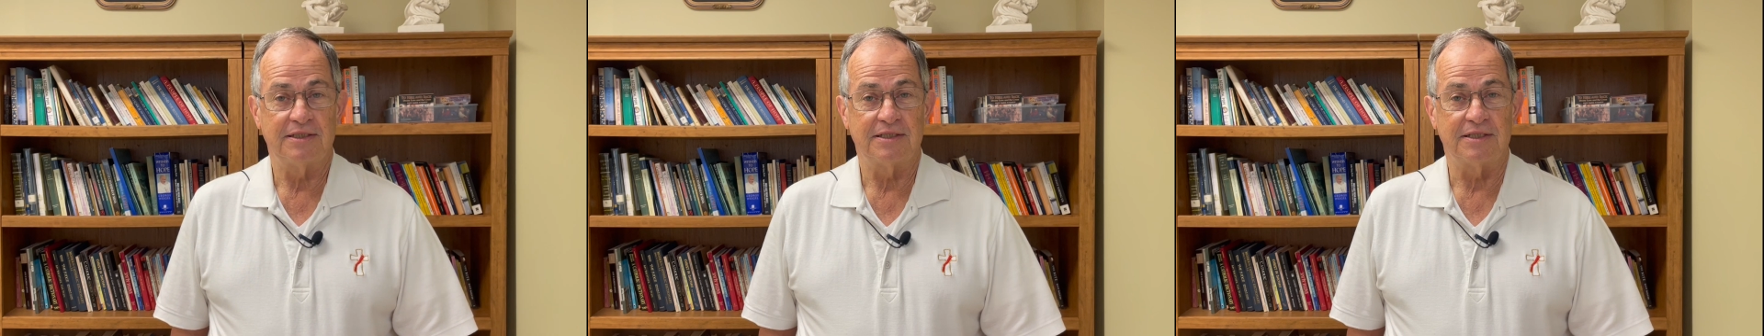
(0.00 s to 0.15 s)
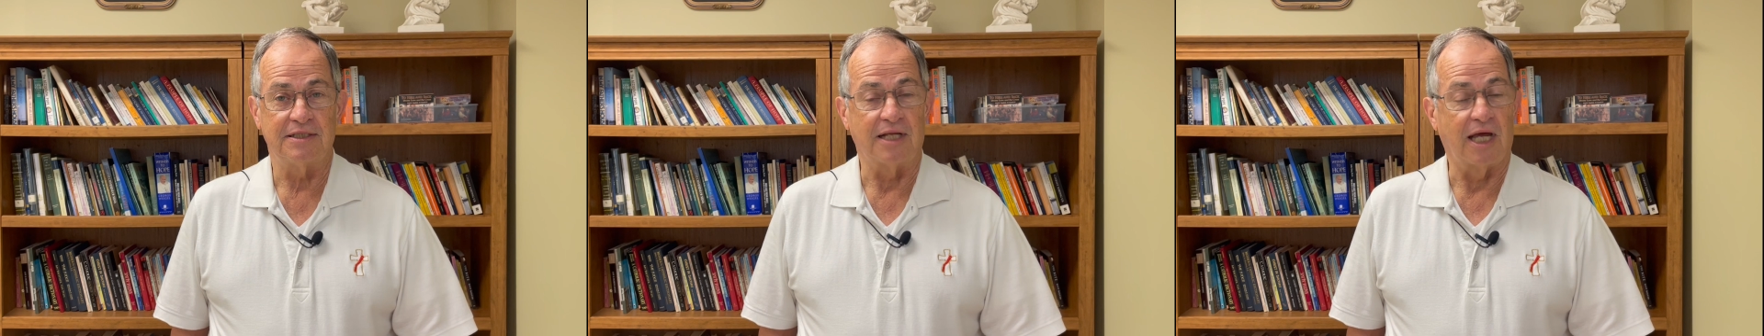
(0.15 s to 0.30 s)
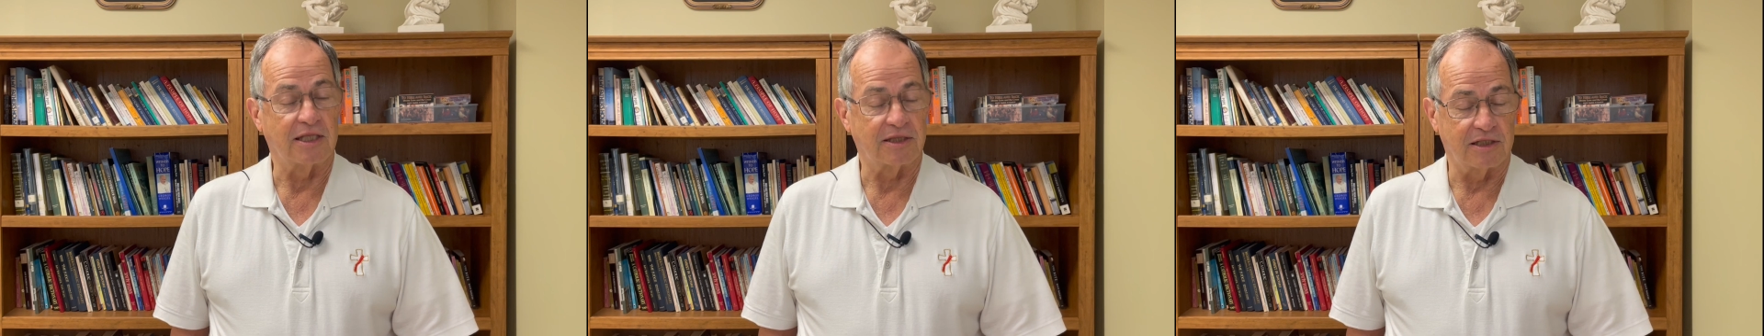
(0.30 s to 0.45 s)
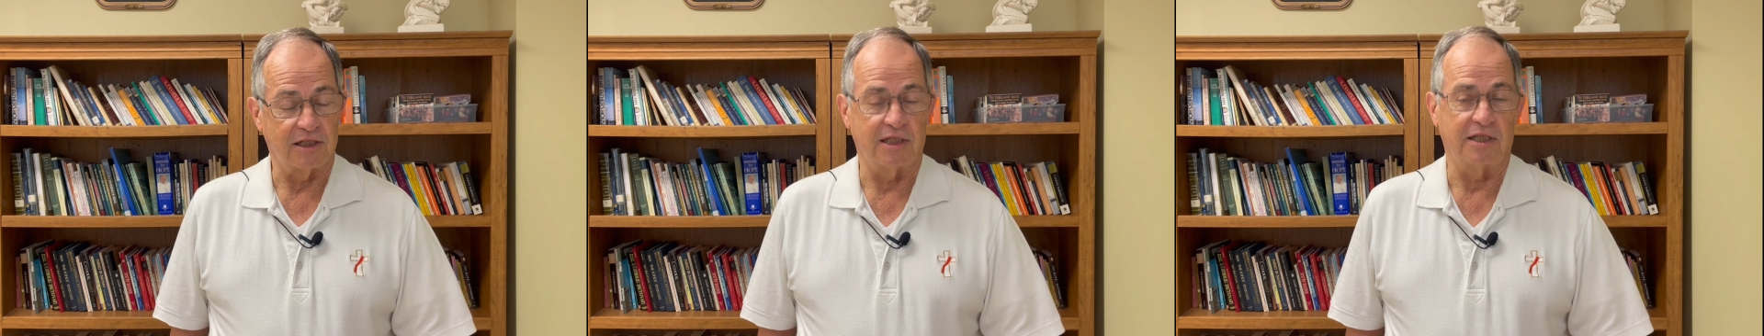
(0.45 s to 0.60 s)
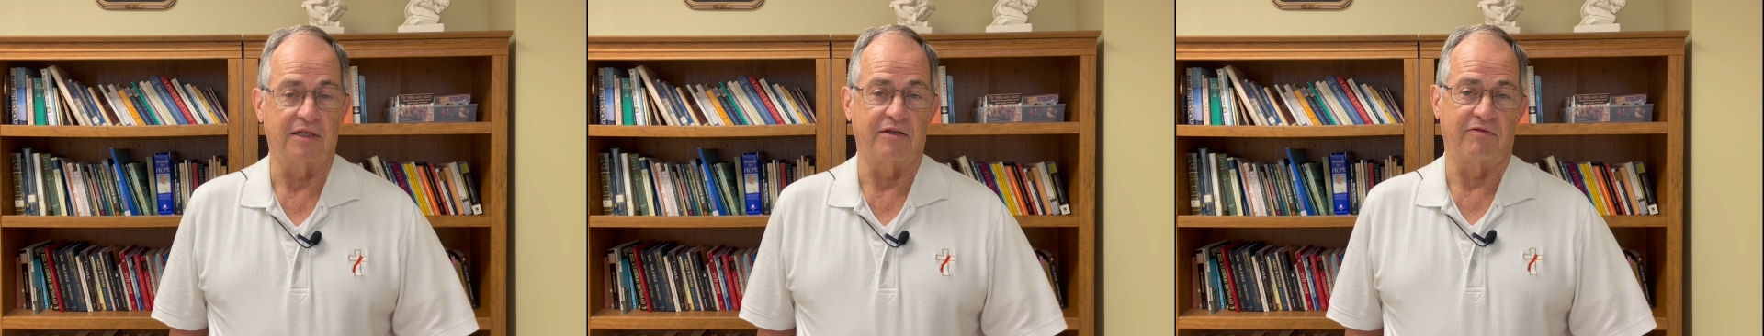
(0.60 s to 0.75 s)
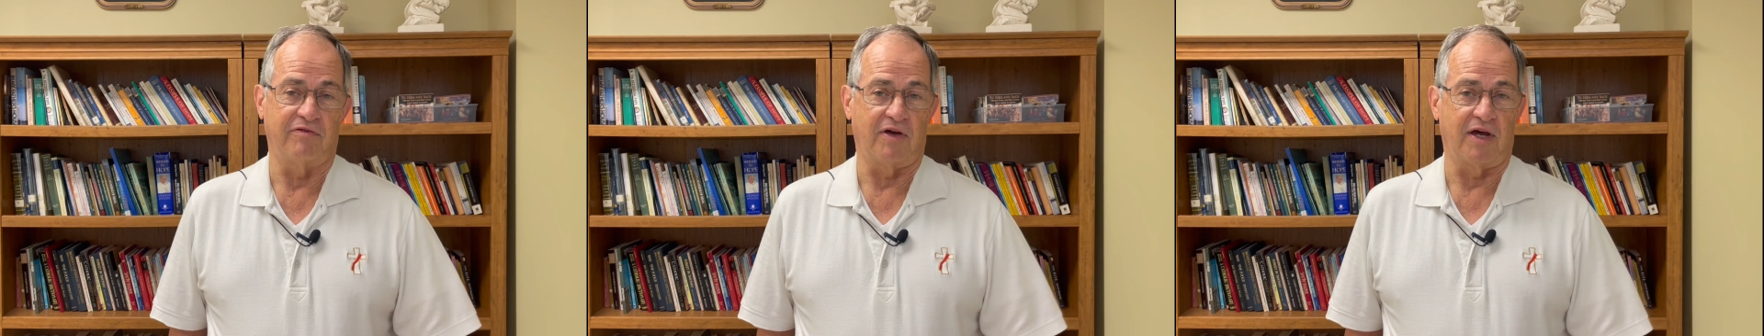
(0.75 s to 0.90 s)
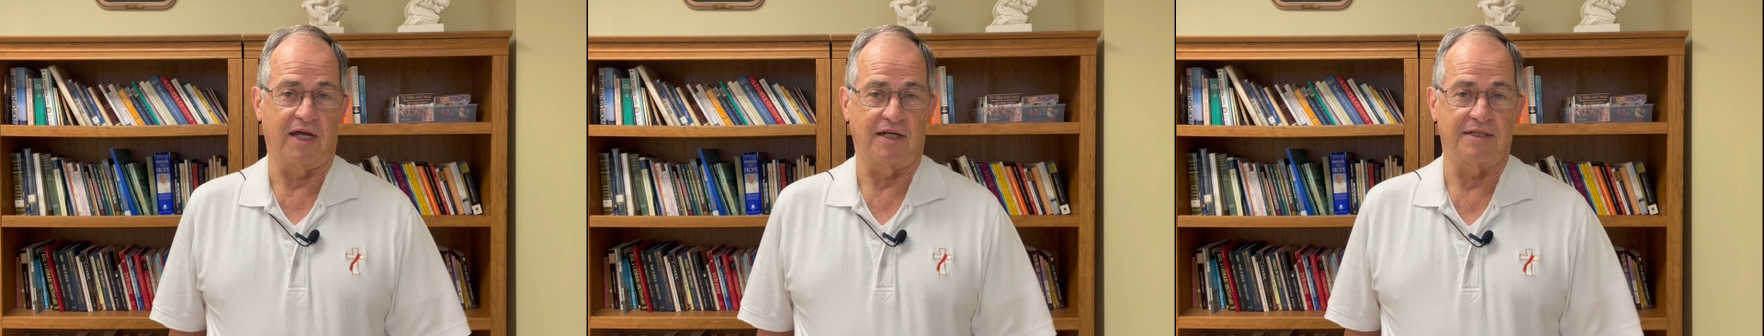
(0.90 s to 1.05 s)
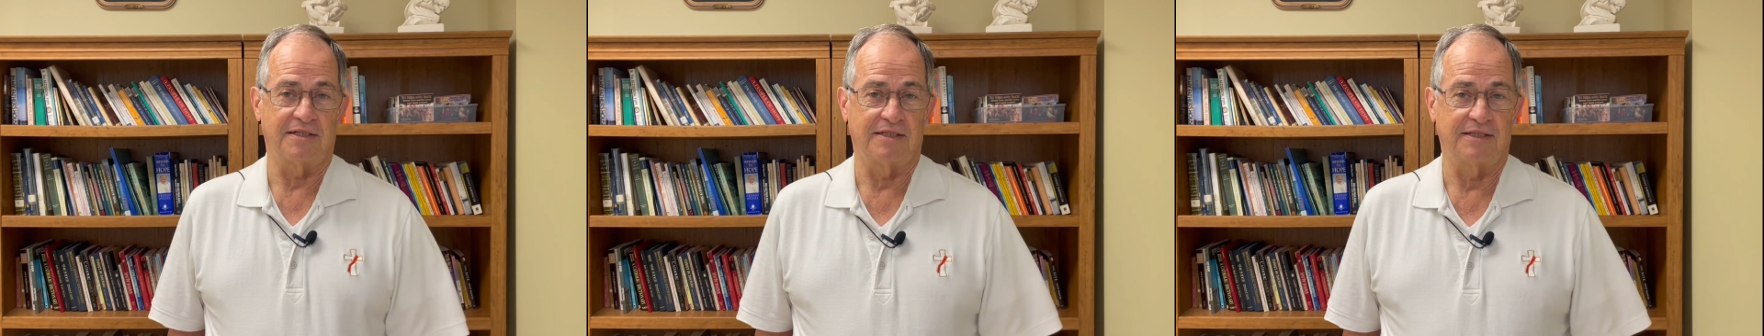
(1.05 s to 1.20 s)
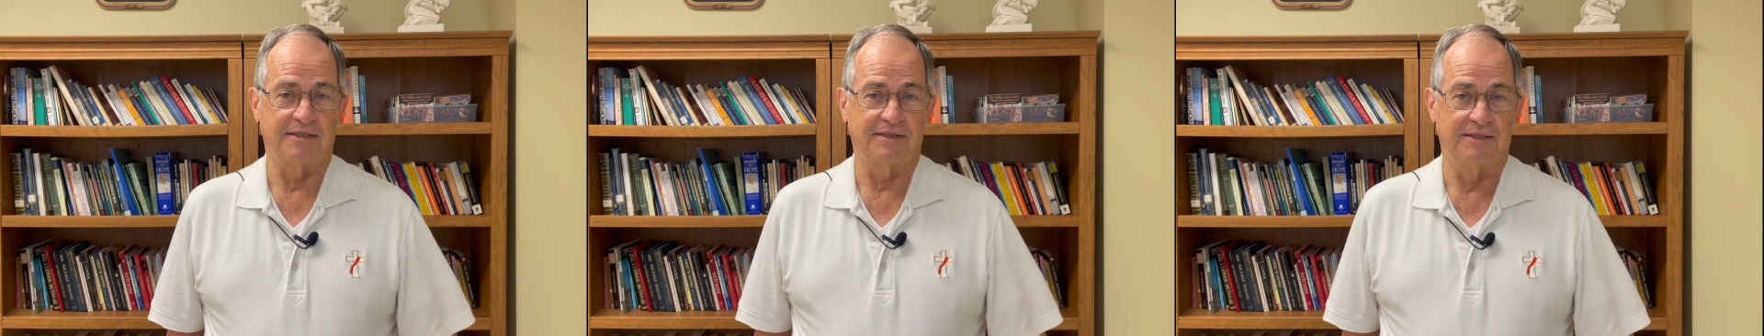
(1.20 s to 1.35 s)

not the Levite.